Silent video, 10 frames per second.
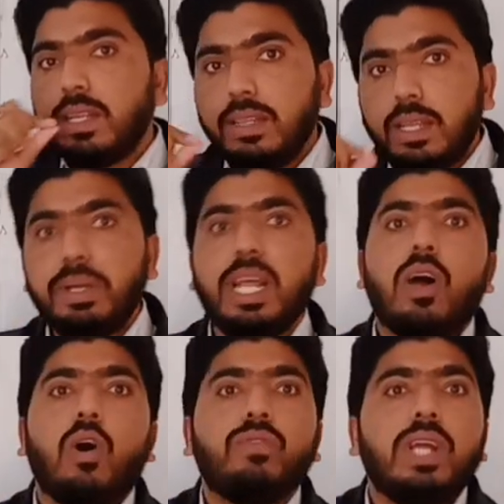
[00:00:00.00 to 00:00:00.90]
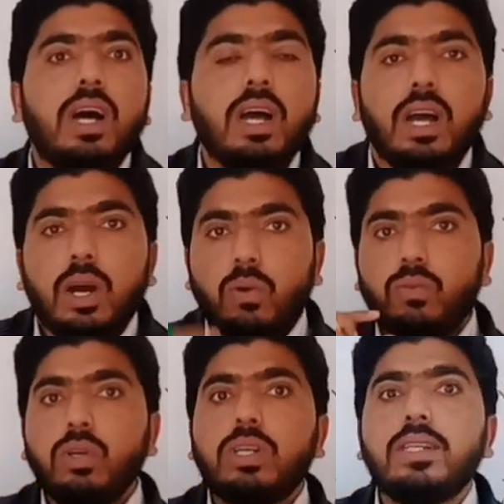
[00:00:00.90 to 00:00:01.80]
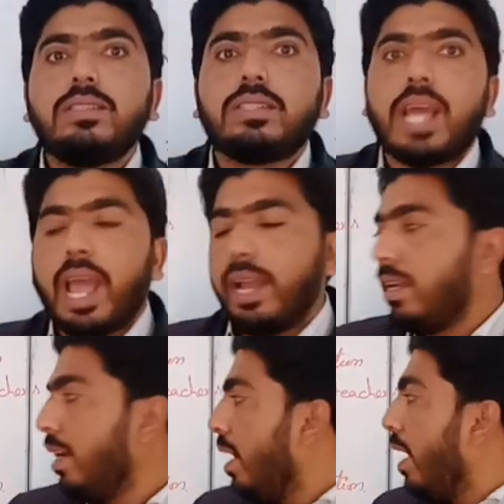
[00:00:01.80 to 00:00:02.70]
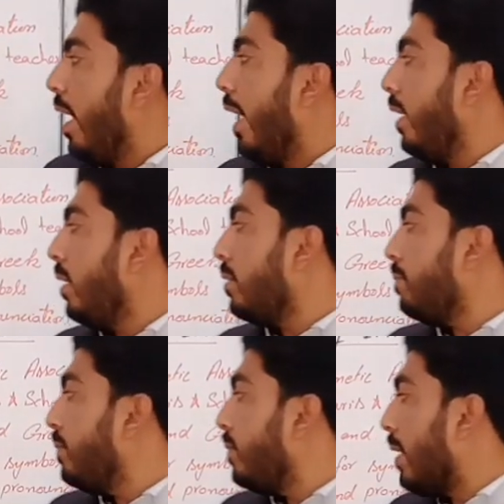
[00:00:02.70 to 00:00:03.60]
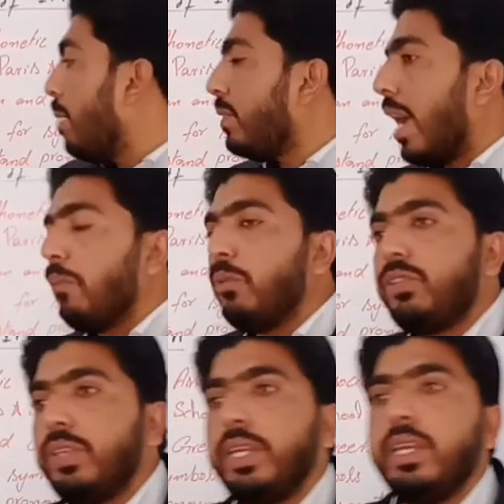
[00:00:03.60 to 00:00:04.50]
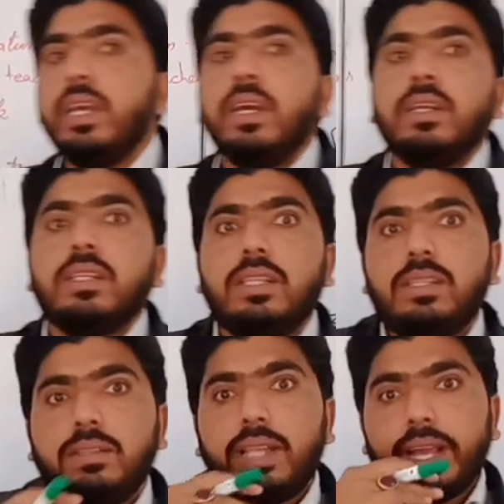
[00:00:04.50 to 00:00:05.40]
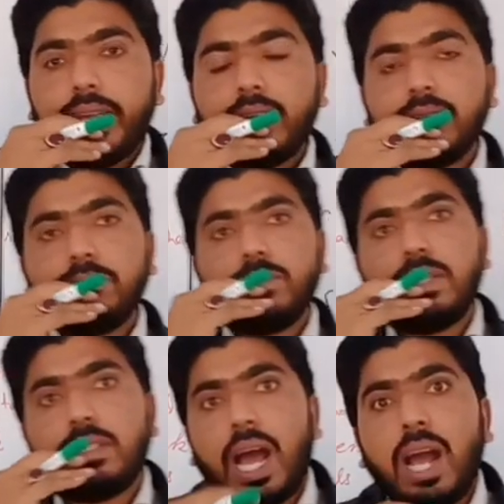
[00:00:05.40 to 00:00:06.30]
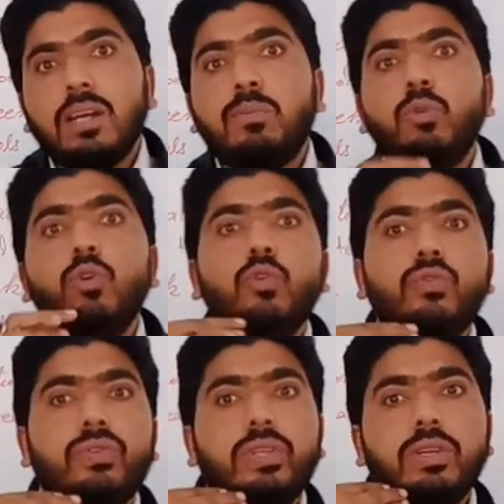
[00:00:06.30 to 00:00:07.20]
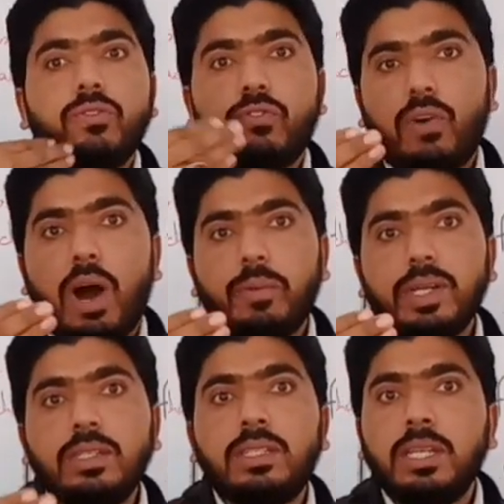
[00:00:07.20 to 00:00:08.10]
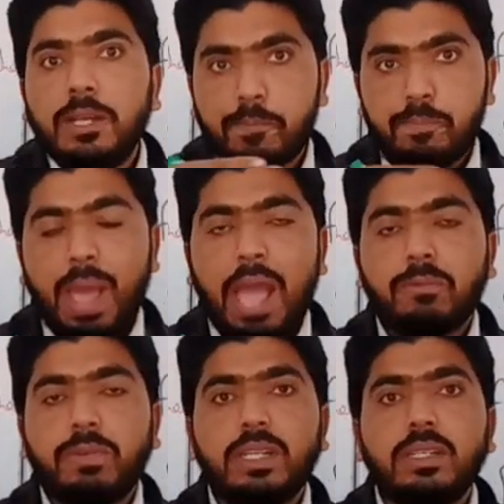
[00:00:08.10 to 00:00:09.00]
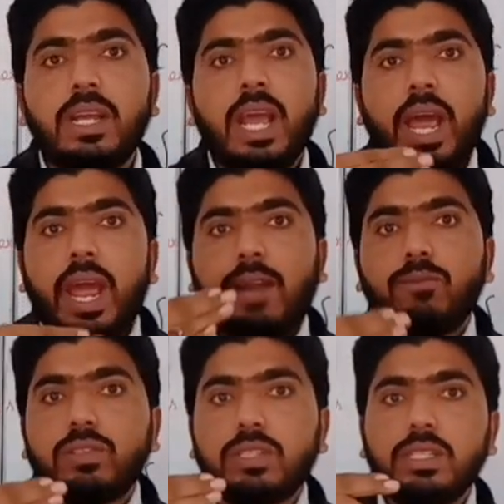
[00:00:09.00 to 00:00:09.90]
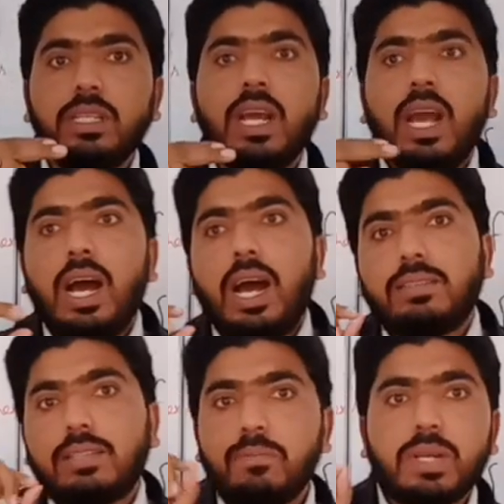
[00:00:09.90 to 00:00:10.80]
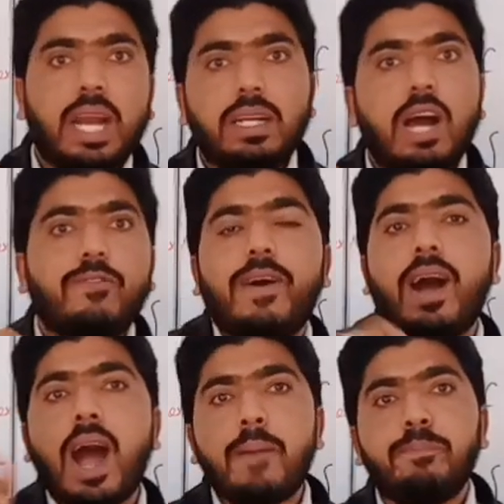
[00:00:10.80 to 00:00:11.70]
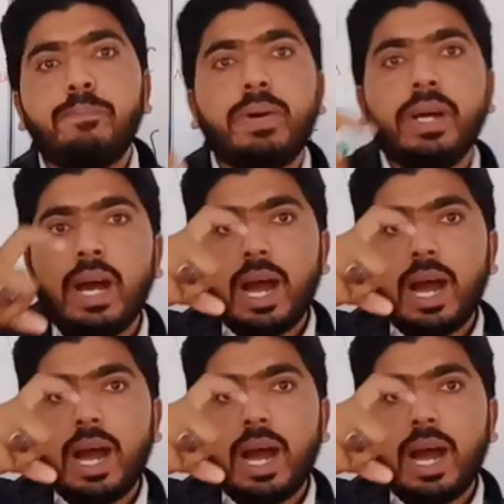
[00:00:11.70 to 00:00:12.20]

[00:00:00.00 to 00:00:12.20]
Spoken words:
in the middle of the vocal tract, and sometimes we see the tongue moves forward, backward, and we see some kind of hump,